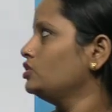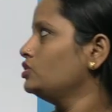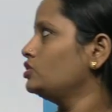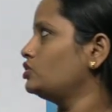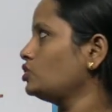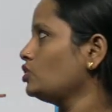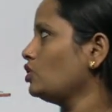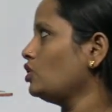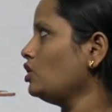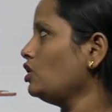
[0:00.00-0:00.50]

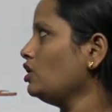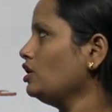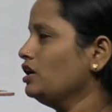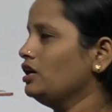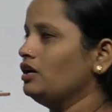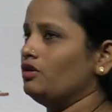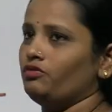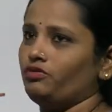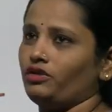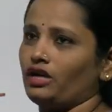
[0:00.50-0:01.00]
So
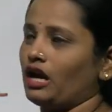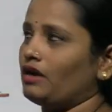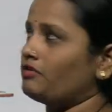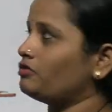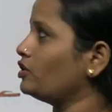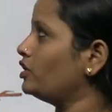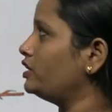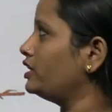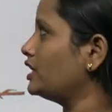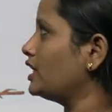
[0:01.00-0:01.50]
we have
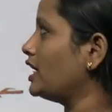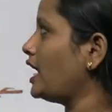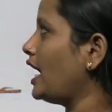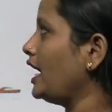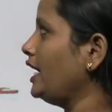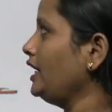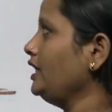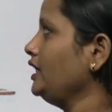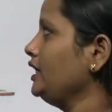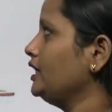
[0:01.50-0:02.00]
to
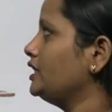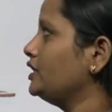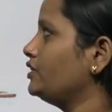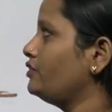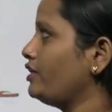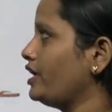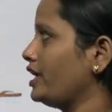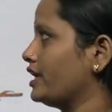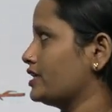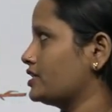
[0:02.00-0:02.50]
underline
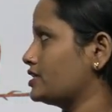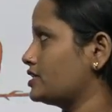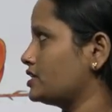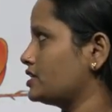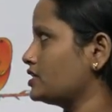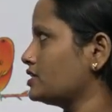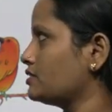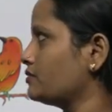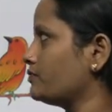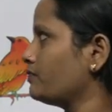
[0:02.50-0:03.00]

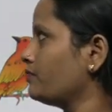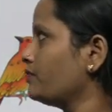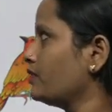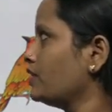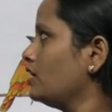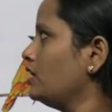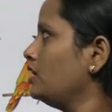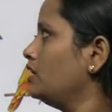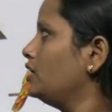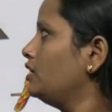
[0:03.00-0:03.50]
drinks.
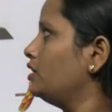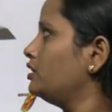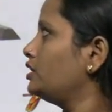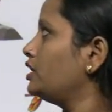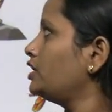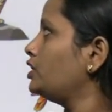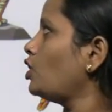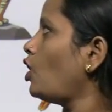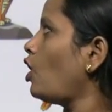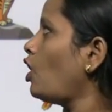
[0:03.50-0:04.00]

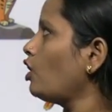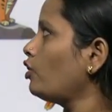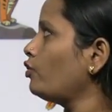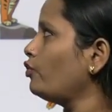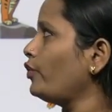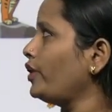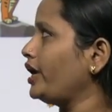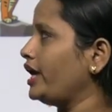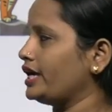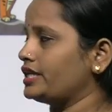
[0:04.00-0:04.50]
The
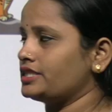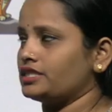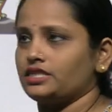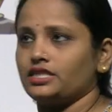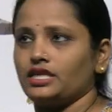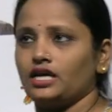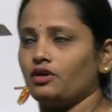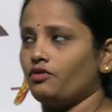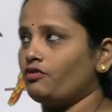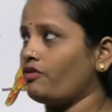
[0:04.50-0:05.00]
dog wags
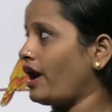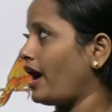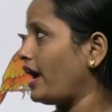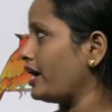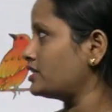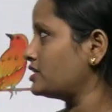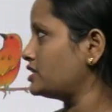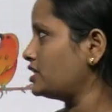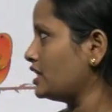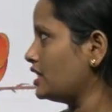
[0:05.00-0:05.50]

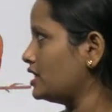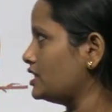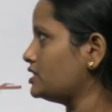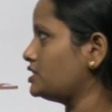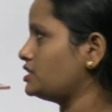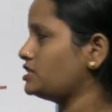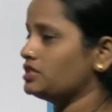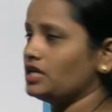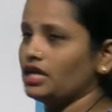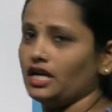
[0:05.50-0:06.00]

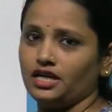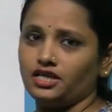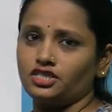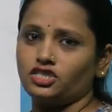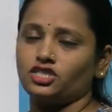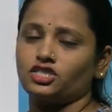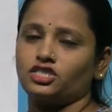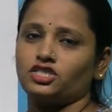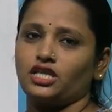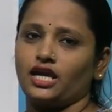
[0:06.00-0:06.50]

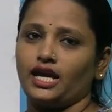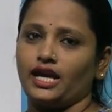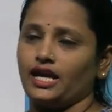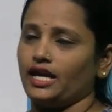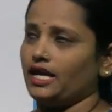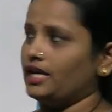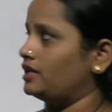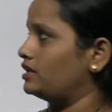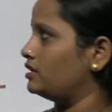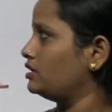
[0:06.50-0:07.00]
its
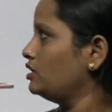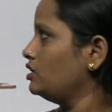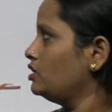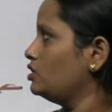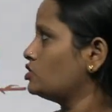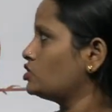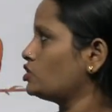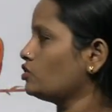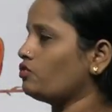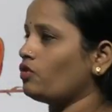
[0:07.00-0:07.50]
tail.
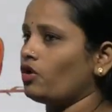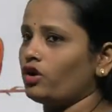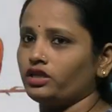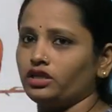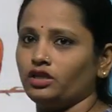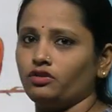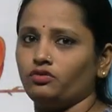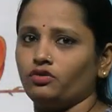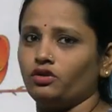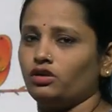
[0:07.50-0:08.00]
So what
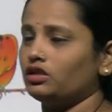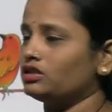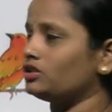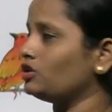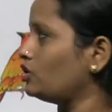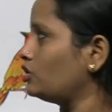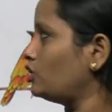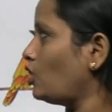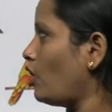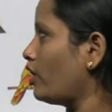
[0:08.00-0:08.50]
the work
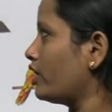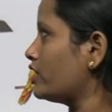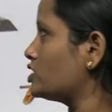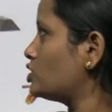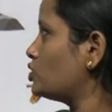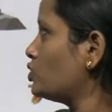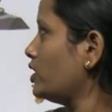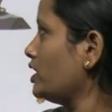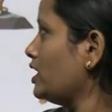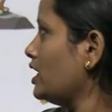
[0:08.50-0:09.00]
the dog
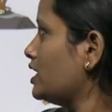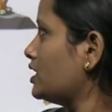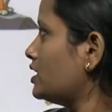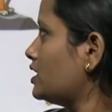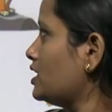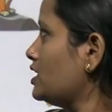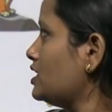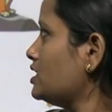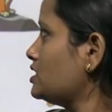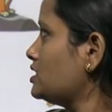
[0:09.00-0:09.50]
is doing? It
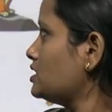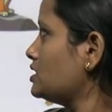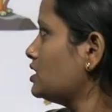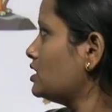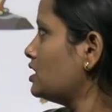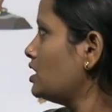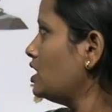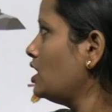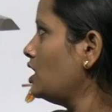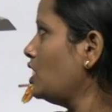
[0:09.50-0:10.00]
is
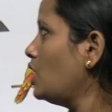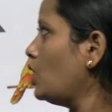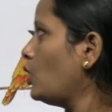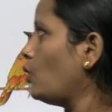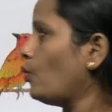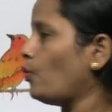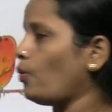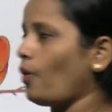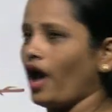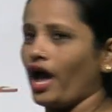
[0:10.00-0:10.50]

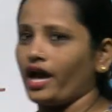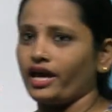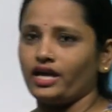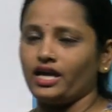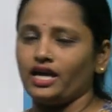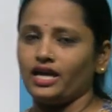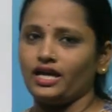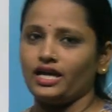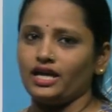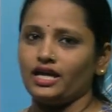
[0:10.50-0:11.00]

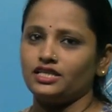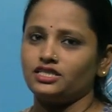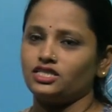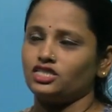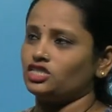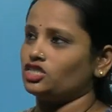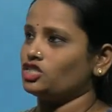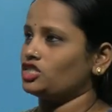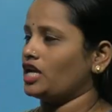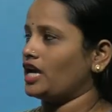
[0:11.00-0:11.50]
wagging
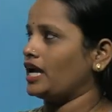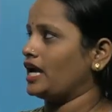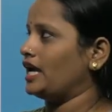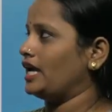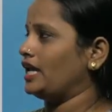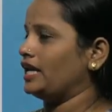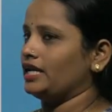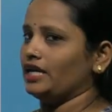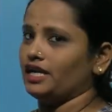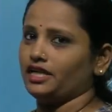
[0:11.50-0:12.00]
its
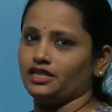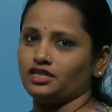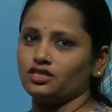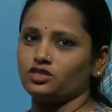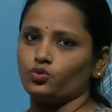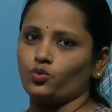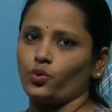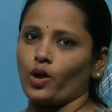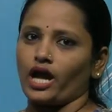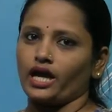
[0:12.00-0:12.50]
tail. It
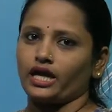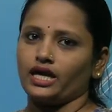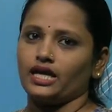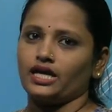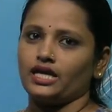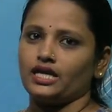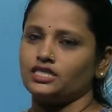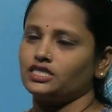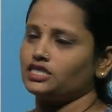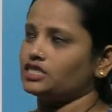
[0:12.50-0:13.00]
is
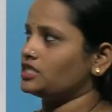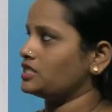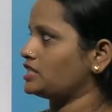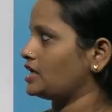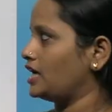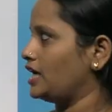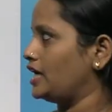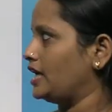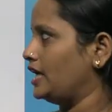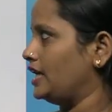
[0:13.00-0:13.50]
wagging its
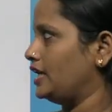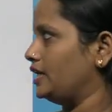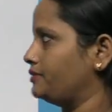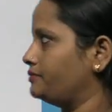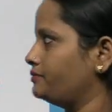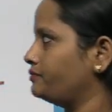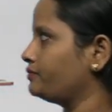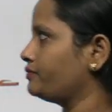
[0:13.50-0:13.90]
tail.